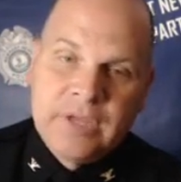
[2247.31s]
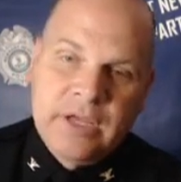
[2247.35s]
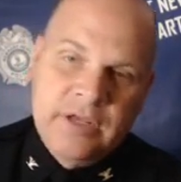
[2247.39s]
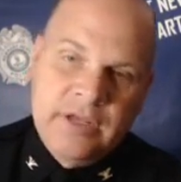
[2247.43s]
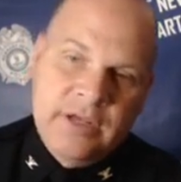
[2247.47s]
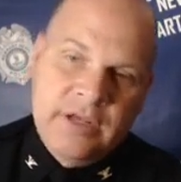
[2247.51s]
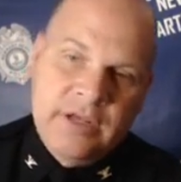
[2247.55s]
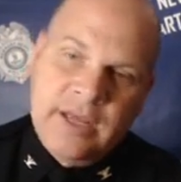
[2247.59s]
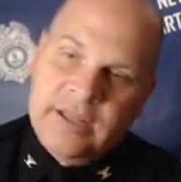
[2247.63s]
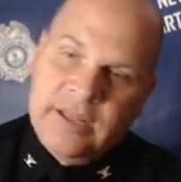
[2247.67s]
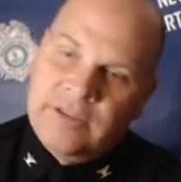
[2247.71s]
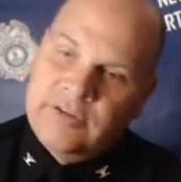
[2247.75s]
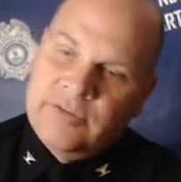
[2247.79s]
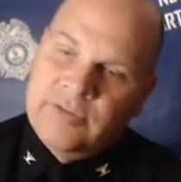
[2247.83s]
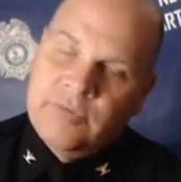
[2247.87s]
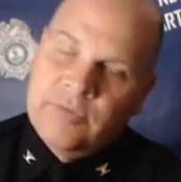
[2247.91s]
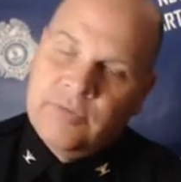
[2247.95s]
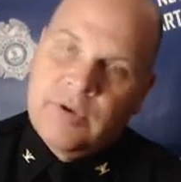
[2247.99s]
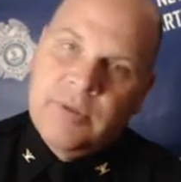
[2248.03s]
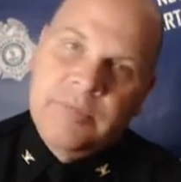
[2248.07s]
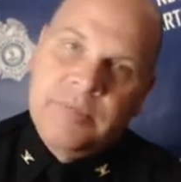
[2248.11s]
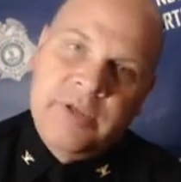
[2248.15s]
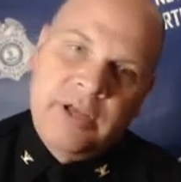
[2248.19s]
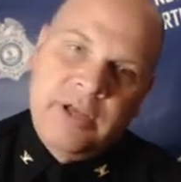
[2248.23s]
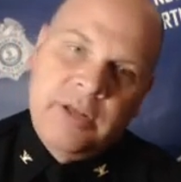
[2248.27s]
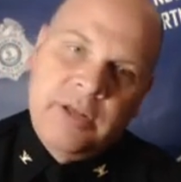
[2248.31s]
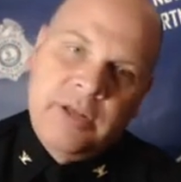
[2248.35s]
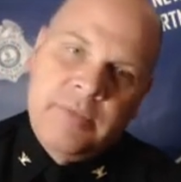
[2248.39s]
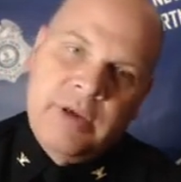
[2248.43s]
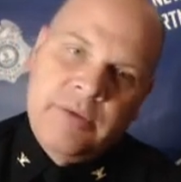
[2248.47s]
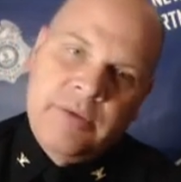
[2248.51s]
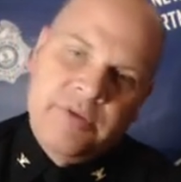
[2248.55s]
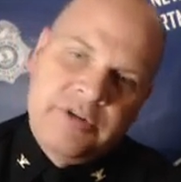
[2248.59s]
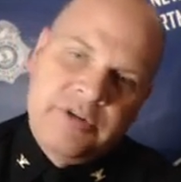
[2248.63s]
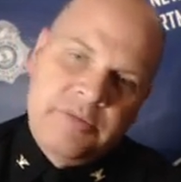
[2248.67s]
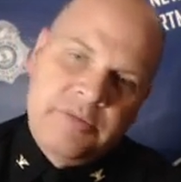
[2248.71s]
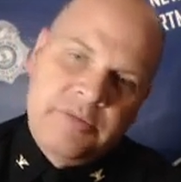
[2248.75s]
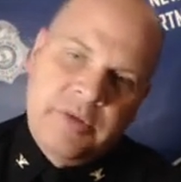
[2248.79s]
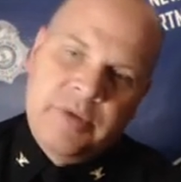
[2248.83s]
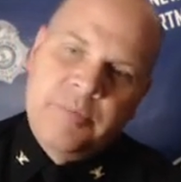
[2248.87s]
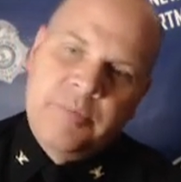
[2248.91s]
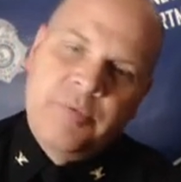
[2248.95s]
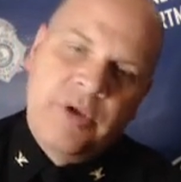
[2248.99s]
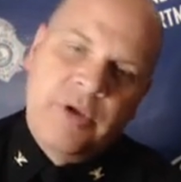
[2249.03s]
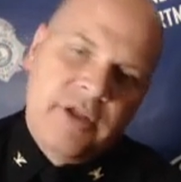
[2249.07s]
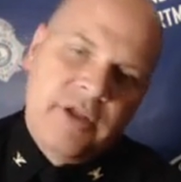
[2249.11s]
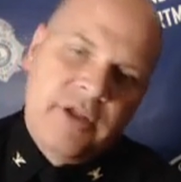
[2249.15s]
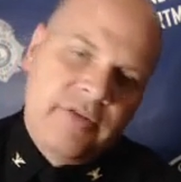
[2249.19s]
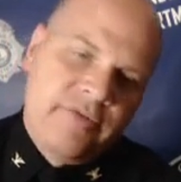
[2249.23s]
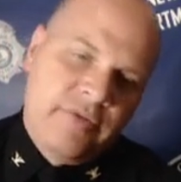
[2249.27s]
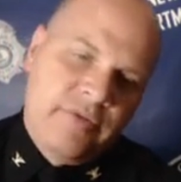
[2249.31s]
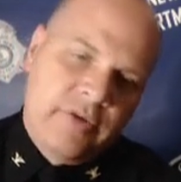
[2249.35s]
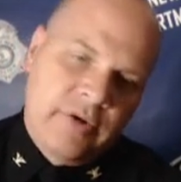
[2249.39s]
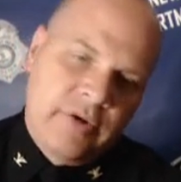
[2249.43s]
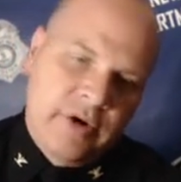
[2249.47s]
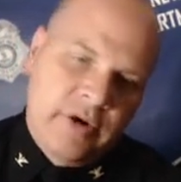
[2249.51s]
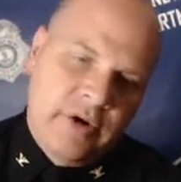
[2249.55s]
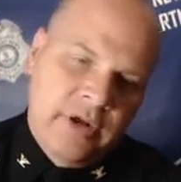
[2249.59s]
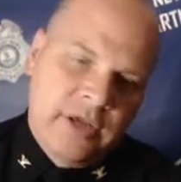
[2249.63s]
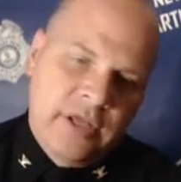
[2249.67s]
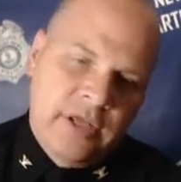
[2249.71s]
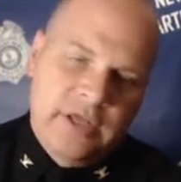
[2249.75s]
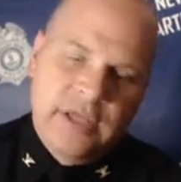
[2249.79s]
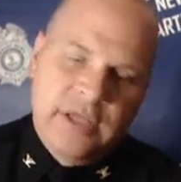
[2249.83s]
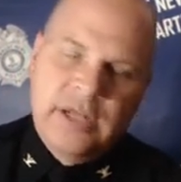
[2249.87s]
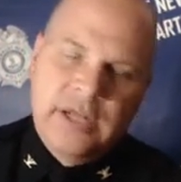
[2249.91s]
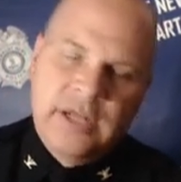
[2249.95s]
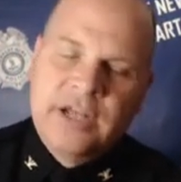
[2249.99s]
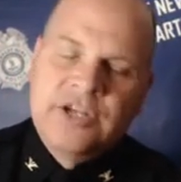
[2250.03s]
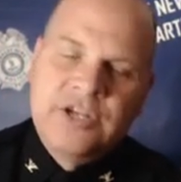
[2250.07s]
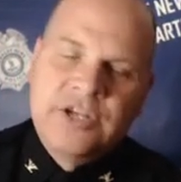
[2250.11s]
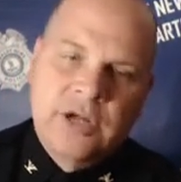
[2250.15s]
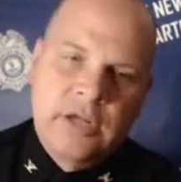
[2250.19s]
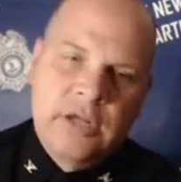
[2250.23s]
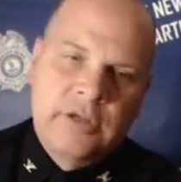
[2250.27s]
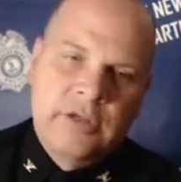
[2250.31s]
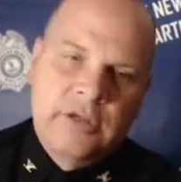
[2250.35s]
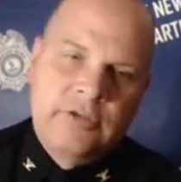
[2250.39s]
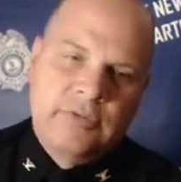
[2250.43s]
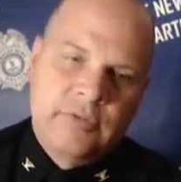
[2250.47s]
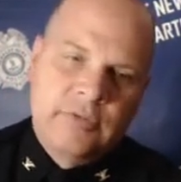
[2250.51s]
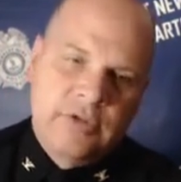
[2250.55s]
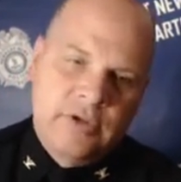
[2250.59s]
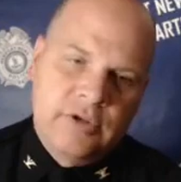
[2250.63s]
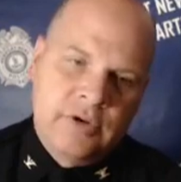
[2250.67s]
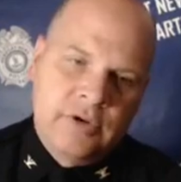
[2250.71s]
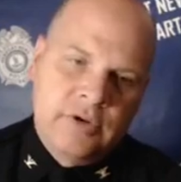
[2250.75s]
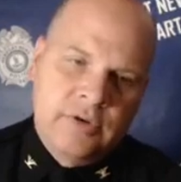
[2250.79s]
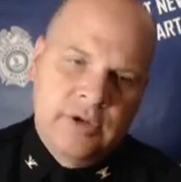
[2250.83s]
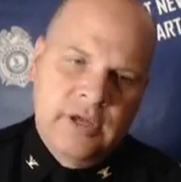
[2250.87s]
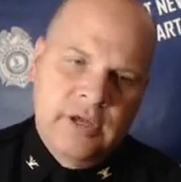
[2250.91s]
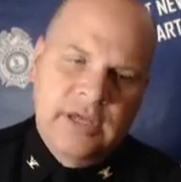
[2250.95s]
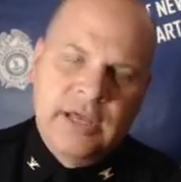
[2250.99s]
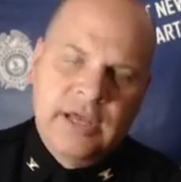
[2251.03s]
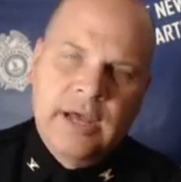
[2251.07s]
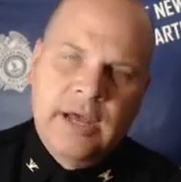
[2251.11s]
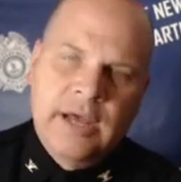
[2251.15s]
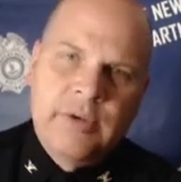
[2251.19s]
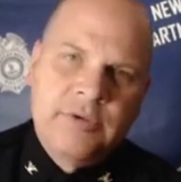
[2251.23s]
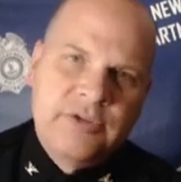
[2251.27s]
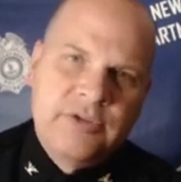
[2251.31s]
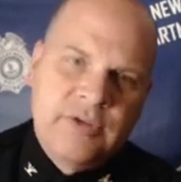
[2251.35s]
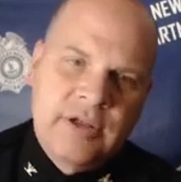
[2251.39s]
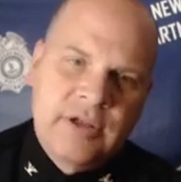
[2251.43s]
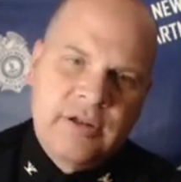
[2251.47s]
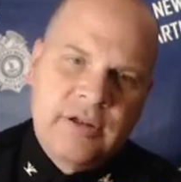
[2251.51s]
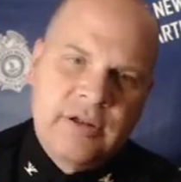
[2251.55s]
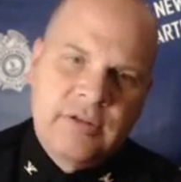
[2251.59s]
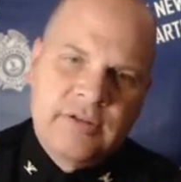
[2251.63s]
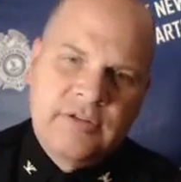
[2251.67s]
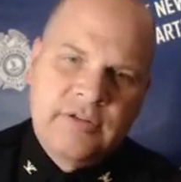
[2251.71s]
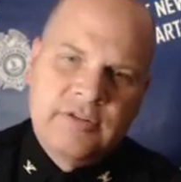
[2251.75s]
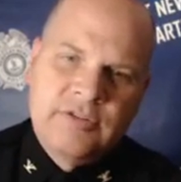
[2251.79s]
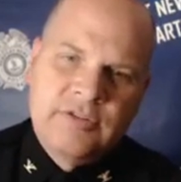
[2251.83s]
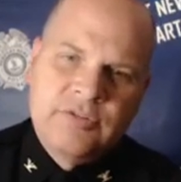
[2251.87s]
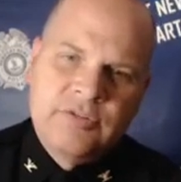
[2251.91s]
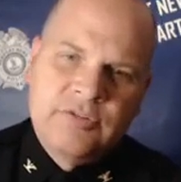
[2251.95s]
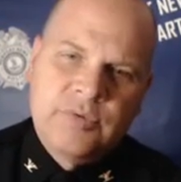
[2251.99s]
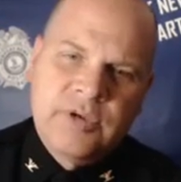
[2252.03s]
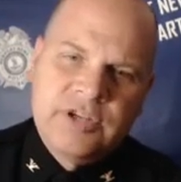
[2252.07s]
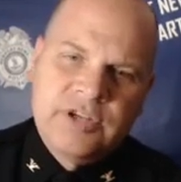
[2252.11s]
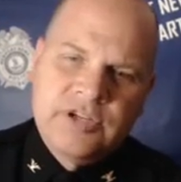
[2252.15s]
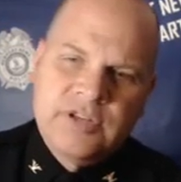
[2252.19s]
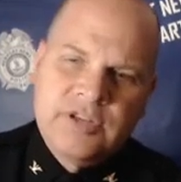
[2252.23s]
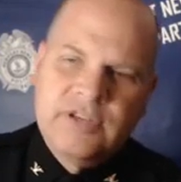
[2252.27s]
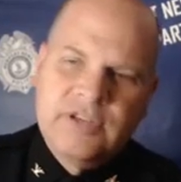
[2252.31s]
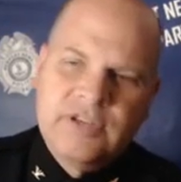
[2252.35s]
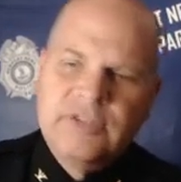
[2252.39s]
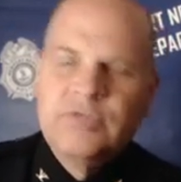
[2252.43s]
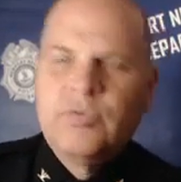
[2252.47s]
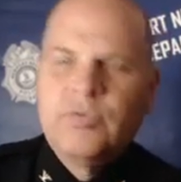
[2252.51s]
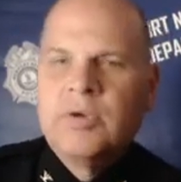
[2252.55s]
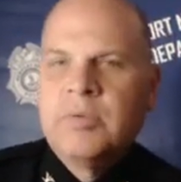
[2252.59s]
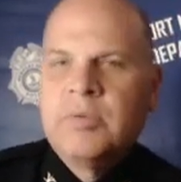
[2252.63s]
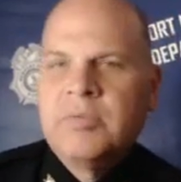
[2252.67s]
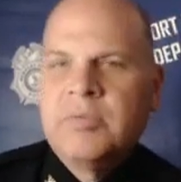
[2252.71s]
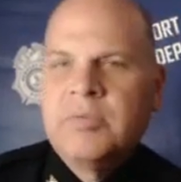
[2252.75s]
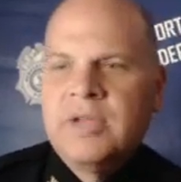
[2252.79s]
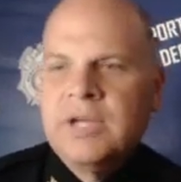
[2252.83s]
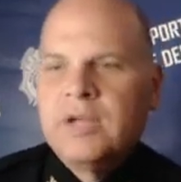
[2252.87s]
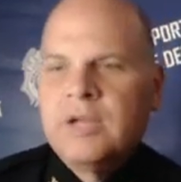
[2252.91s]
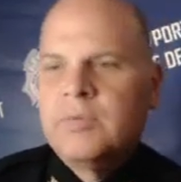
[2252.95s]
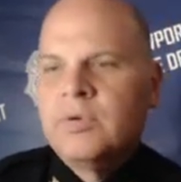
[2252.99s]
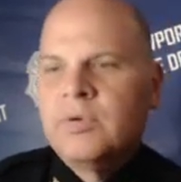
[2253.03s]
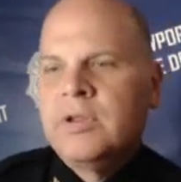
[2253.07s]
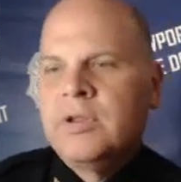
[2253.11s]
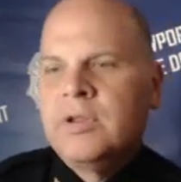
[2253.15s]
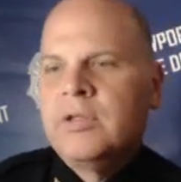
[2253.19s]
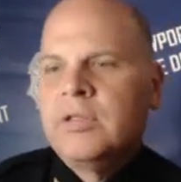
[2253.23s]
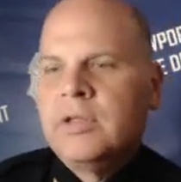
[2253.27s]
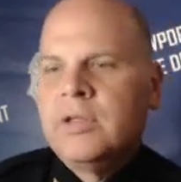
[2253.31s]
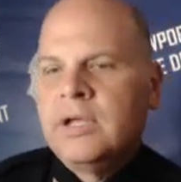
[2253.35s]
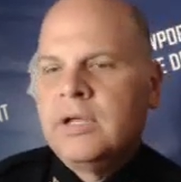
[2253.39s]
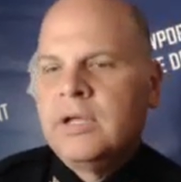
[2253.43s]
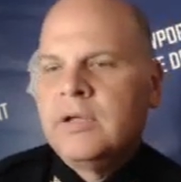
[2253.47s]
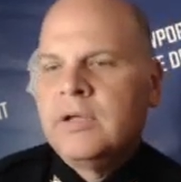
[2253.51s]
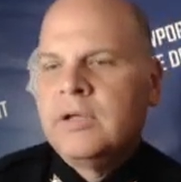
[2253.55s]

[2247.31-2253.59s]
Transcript: And hey, this is what I'm thinking about. Would you mind praying for? Can I share this with you? How would you handle this situation? This is what I'm thinking. What do you think?